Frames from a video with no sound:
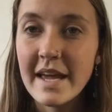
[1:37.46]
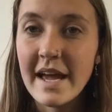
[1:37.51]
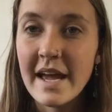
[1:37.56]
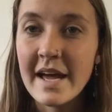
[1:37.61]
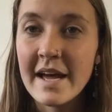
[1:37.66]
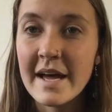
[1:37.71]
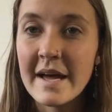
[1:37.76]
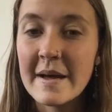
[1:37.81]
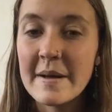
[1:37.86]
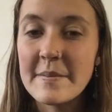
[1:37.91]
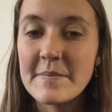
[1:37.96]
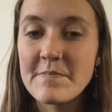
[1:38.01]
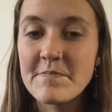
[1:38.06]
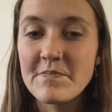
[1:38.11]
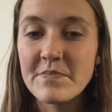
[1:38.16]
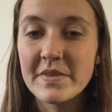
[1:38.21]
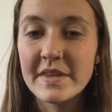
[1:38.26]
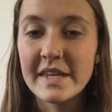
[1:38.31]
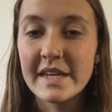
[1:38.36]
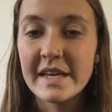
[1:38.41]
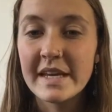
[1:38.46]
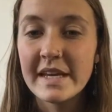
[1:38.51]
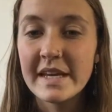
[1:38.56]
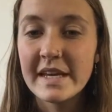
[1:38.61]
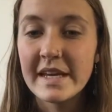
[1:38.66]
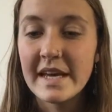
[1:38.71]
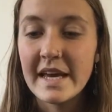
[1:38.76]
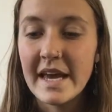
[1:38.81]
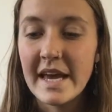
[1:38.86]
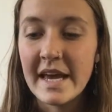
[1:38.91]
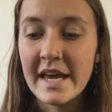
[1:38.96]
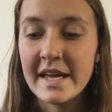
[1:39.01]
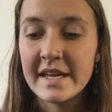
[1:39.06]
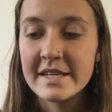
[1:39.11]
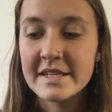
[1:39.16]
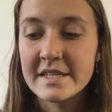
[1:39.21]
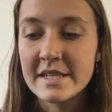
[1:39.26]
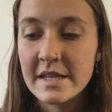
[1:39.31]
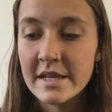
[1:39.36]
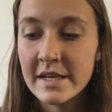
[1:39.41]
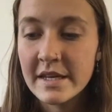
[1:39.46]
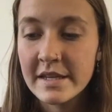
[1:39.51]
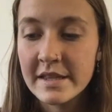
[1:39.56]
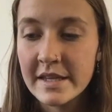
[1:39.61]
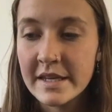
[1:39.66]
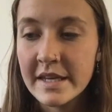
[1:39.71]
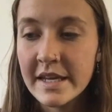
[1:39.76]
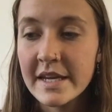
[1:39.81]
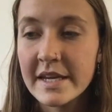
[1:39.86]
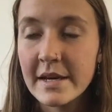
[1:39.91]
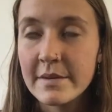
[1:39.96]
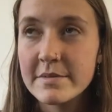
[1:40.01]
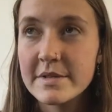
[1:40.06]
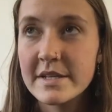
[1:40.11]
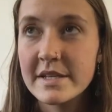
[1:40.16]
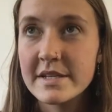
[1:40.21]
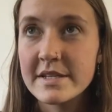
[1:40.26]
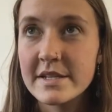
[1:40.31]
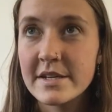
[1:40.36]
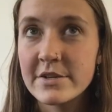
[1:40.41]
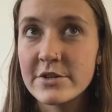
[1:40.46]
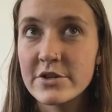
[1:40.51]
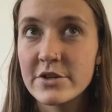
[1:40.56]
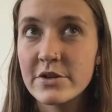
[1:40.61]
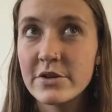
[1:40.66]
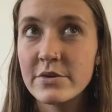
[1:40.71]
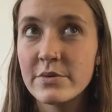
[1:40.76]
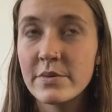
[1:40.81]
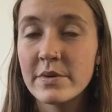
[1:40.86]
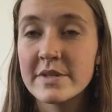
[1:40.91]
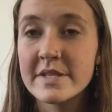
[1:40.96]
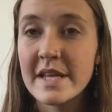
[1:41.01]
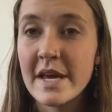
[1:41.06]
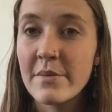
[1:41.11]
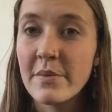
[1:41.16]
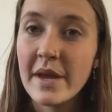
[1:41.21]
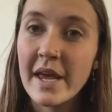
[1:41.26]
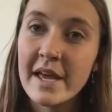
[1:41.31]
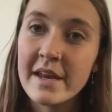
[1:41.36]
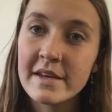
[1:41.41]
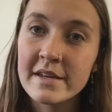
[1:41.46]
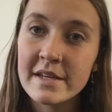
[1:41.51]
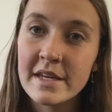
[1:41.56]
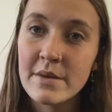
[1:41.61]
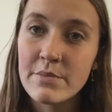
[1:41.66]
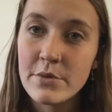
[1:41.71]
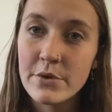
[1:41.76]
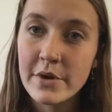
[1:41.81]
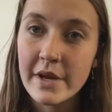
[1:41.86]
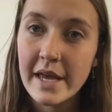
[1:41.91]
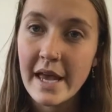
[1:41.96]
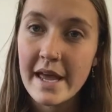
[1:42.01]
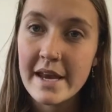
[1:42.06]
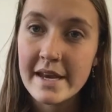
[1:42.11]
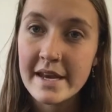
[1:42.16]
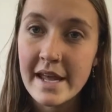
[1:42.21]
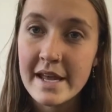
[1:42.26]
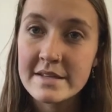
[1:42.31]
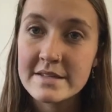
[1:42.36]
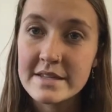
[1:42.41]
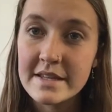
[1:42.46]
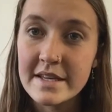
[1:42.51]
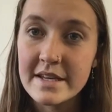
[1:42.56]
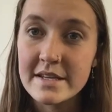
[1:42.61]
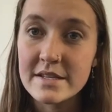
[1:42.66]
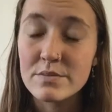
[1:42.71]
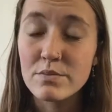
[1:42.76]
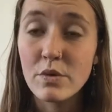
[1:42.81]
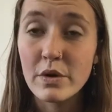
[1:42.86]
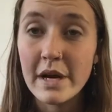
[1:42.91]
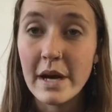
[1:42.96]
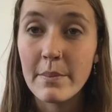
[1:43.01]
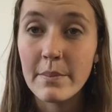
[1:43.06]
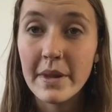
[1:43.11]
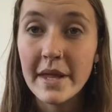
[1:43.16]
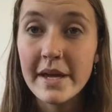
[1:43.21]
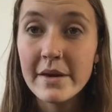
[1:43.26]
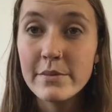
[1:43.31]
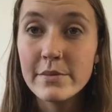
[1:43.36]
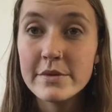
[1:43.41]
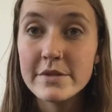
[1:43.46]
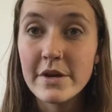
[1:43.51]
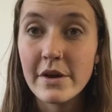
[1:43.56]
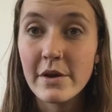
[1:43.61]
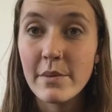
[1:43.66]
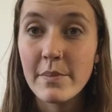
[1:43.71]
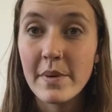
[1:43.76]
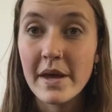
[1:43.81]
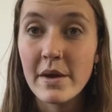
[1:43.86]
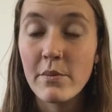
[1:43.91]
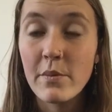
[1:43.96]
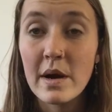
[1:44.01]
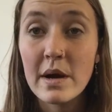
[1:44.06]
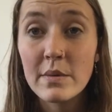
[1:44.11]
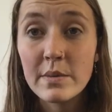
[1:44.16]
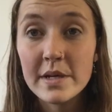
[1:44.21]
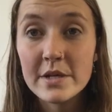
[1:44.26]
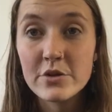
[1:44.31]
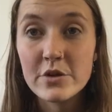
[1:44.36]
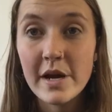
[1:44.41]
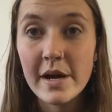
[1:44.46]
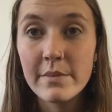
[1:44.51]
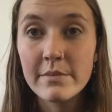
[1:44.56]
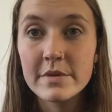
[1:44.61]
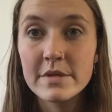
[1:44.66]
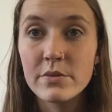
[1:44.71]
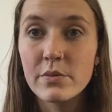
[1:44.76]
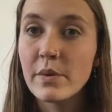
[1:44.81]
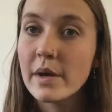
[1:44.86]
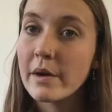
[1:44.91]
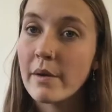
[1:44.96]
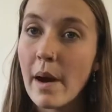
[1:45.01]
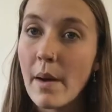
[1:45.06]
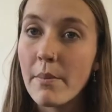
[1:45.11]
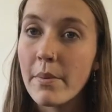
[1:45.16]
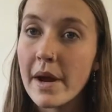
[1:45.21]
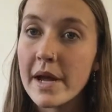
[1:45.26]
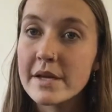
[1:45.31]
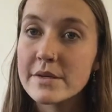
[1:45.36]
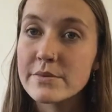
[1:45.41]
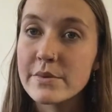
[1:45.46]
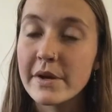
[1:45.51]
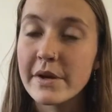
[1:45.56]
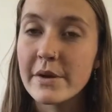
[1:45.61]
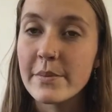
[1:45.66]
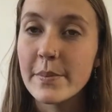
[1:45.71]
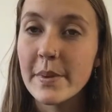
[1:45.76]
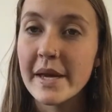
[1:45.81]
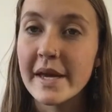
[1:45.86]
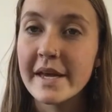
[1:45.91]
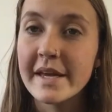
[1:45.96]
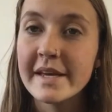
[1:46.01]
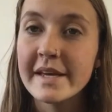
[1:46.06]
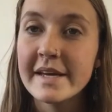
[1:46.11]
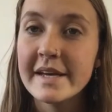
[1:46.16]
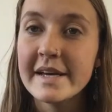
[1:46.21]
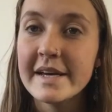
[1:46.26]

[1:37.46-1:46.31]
And the lead up to this issue was that we hadn't communicated as leaders what our plan was going to be while we tramped, where our breaks were going to be,